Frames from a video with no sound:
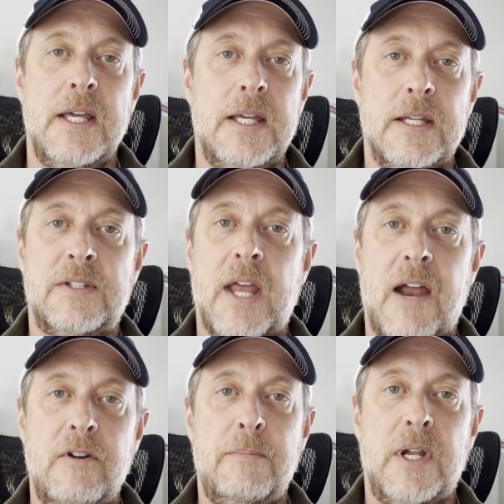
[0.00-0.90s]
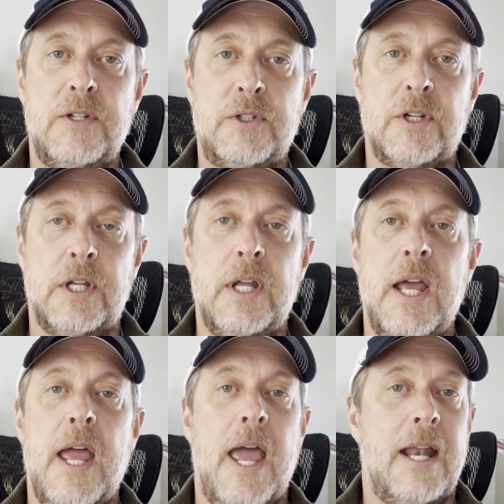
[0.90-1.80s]
is every bit as good
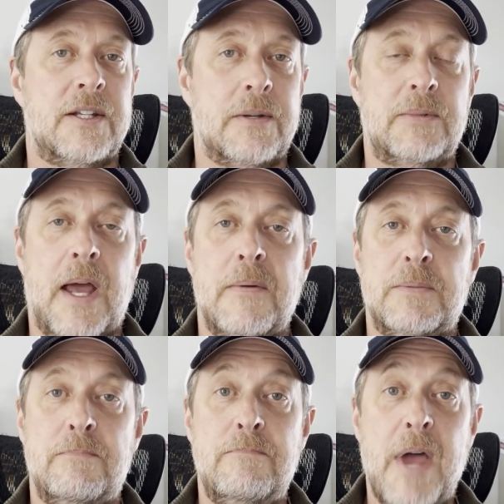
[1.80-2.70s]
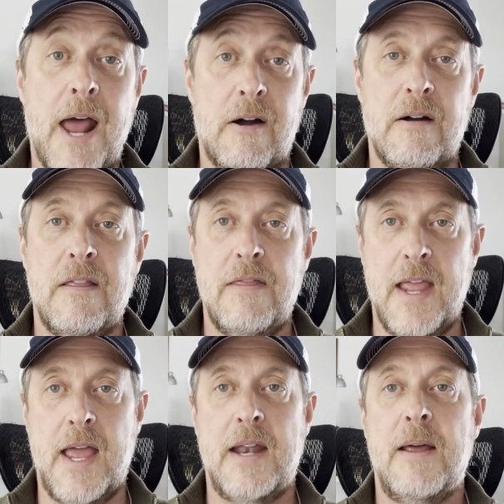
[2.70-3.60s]
and sometimes better
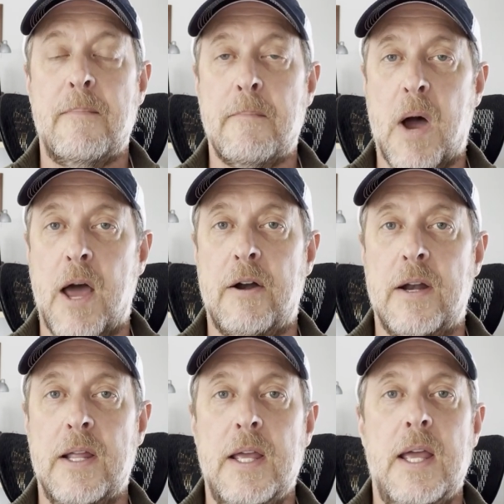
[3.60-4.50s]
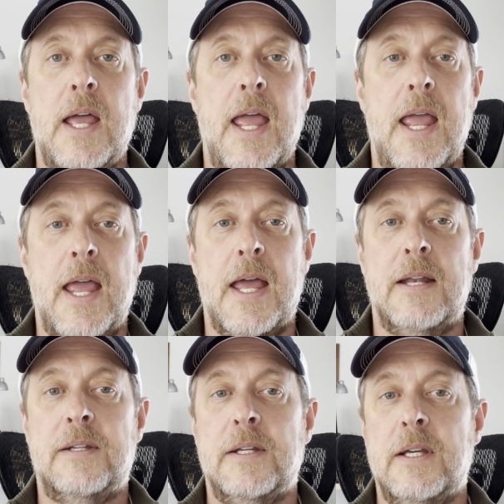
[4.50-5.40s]
than modern.
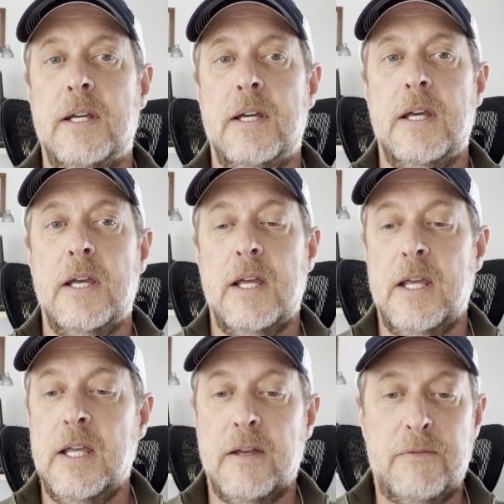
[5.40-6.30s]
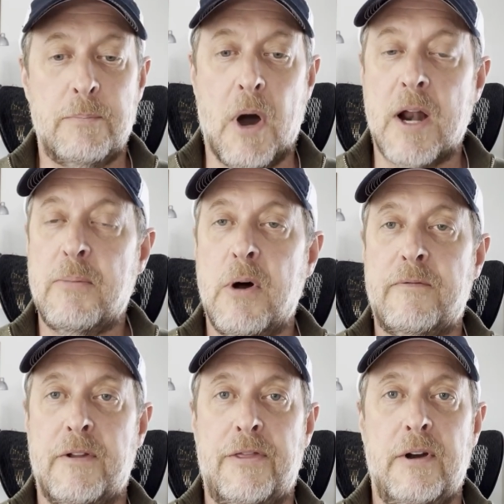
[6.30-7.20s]
And if you bought a boat
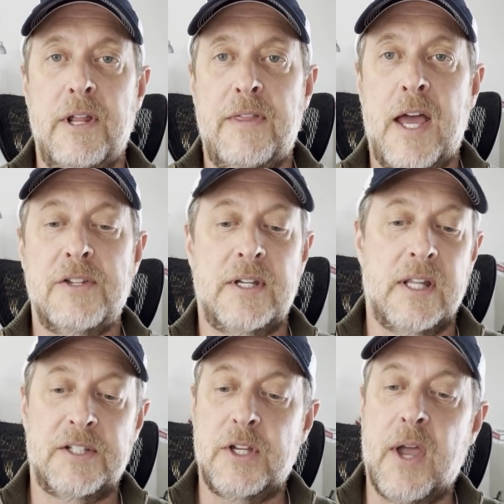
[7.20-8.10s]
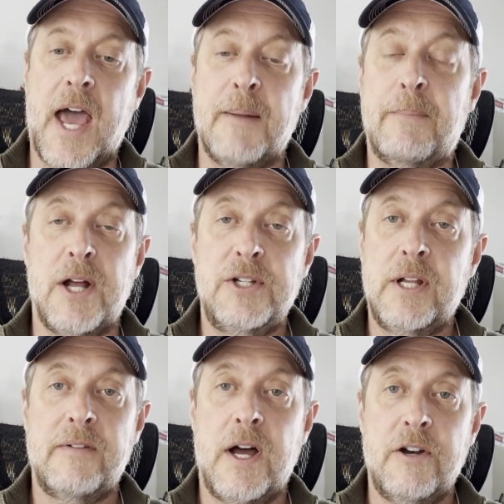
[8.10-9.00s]
for 30,000 and let's say you had a budget
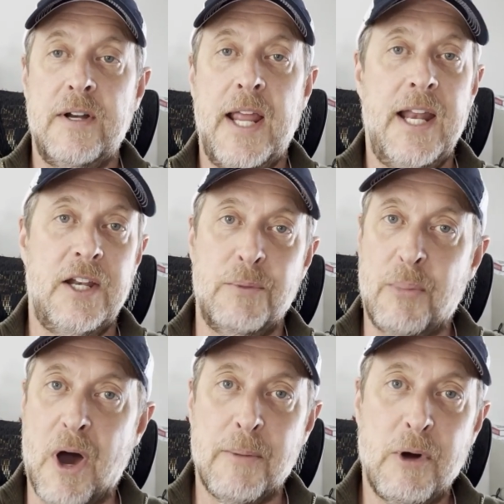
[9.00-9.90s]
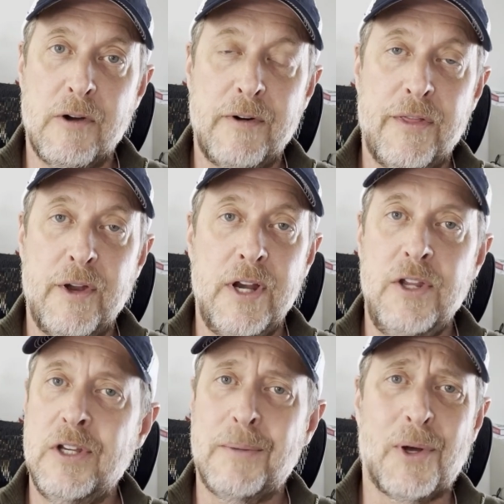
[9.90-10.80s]
of 180 and you bought a boat for 30,
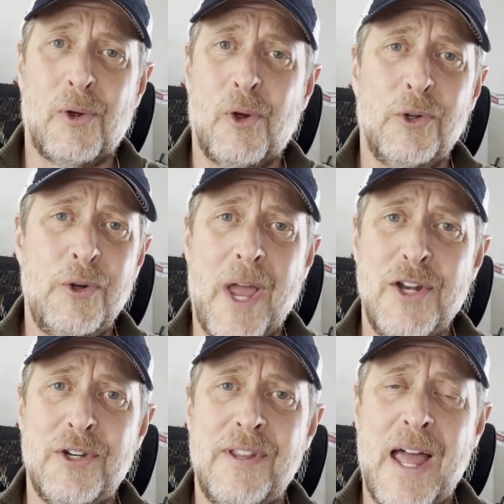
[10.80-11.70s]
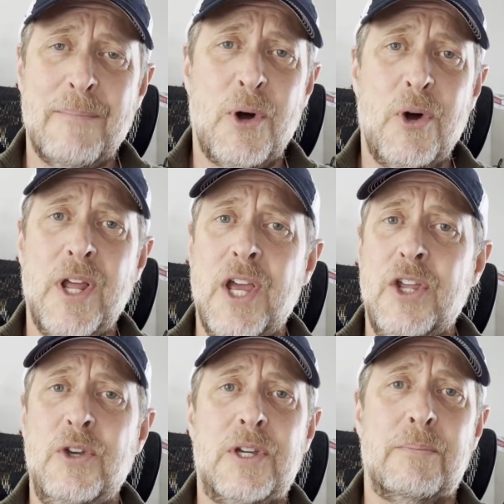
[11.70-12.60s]
you could put a whole new engine in that boat.
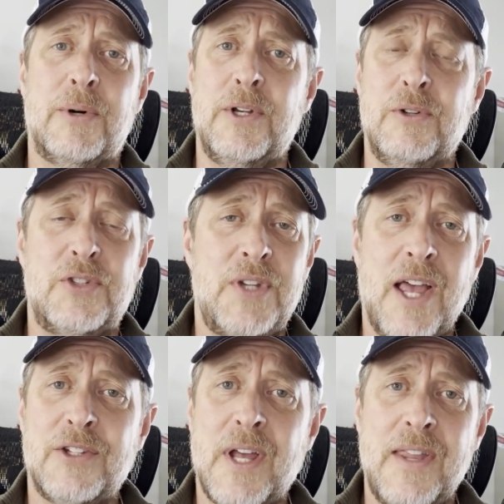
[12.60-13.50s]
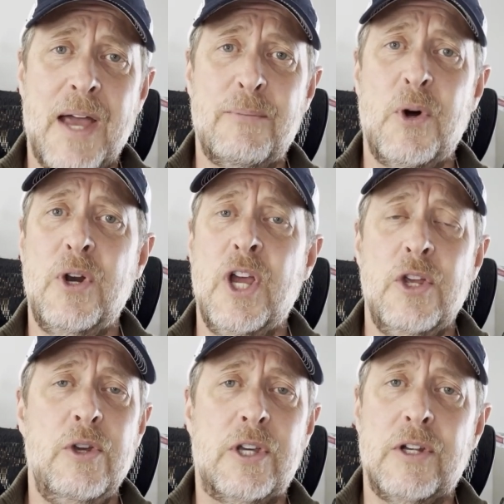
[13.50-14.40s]
You could put new sails on that boat.
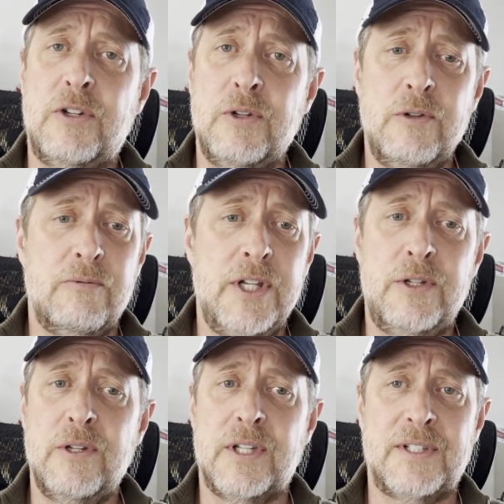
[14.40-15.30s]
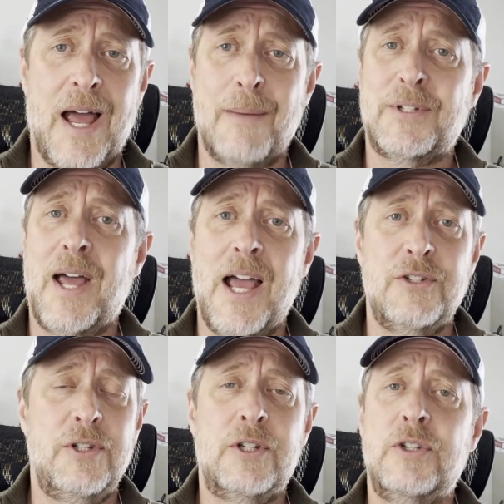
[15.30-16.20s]
You could do redo the top
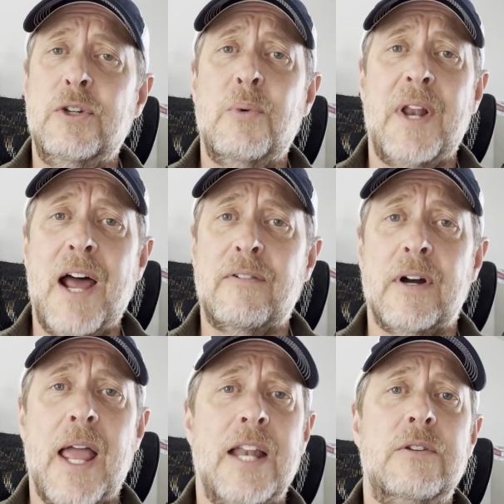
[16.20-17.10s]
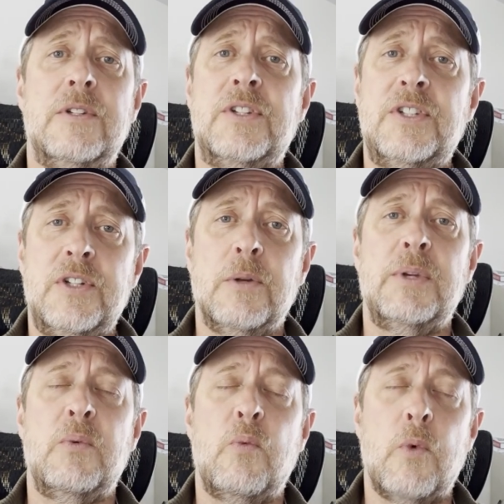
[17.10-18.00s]
sides. You could do whatever and you'd still
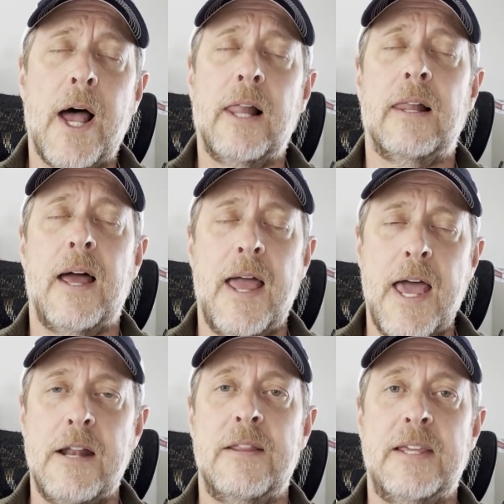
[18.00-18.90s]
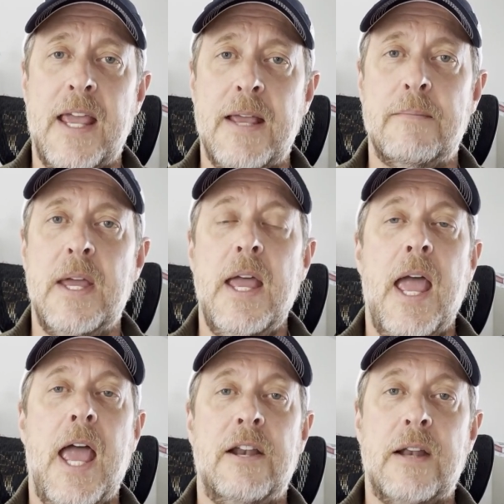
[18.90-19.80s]
be well ahead of the game.
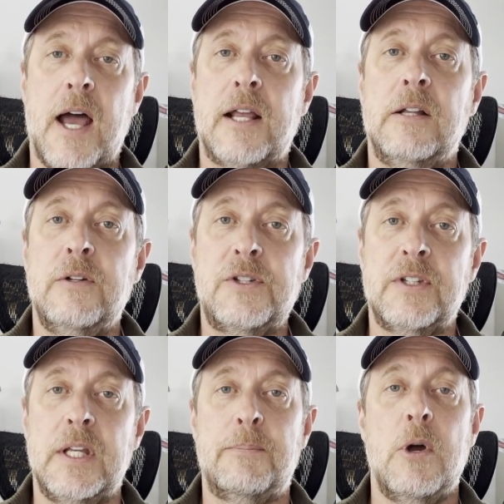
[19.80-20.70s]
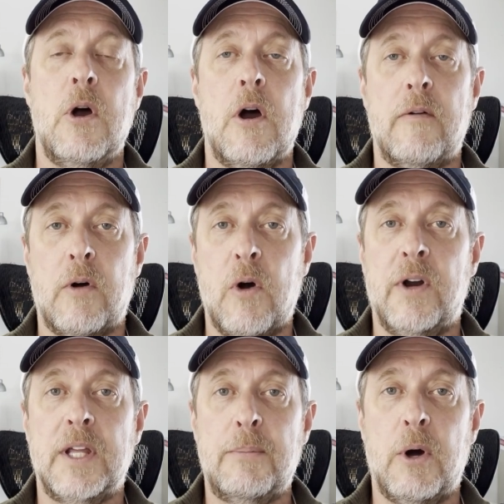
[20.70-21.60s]
And you're not going to lose sleep over
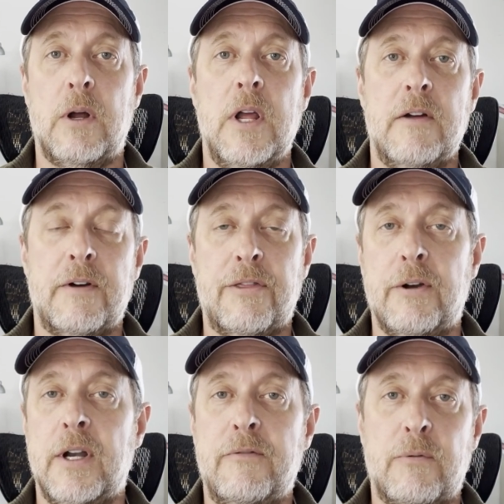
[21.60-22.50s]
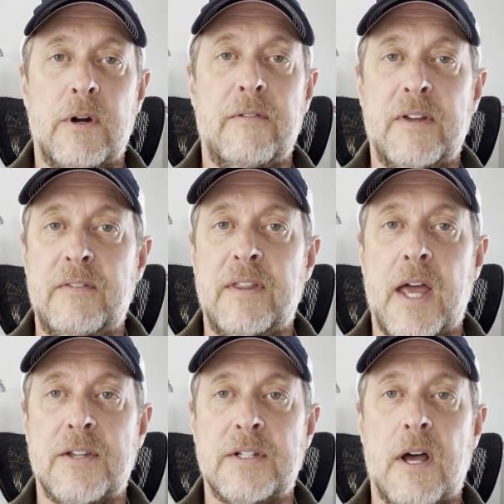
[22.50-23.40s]
owning a boat for 30, 40,
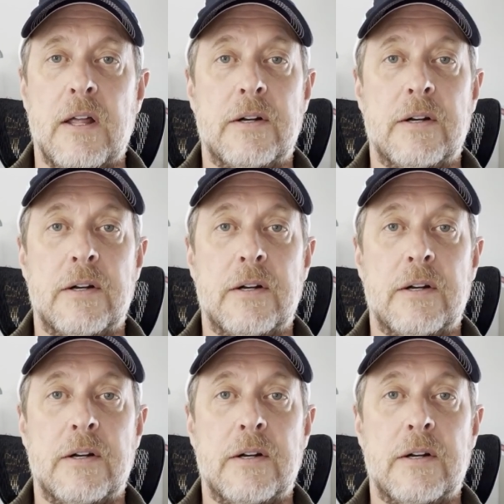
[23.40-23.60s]
$50,000.